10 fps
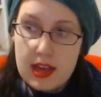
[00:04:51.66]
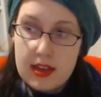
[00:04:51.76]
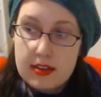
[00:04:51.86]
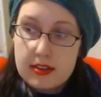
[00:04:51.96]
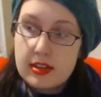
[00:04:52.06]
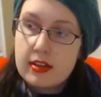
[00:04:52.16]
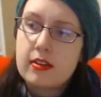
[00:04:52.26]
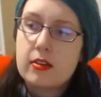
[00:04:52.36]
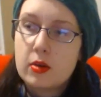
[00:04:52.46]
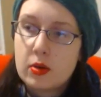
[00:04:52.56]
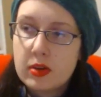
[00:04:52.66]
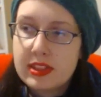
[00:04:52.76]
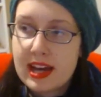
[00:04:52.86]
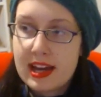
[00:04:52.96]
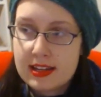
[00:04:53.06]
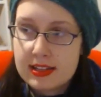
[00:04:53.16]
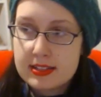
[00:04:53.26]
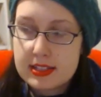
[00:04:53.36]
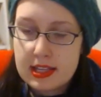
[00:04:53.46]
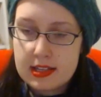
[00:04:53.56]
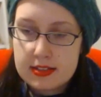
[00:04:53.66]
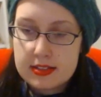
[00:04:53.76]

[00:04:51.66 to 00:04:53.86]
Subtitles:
And what that is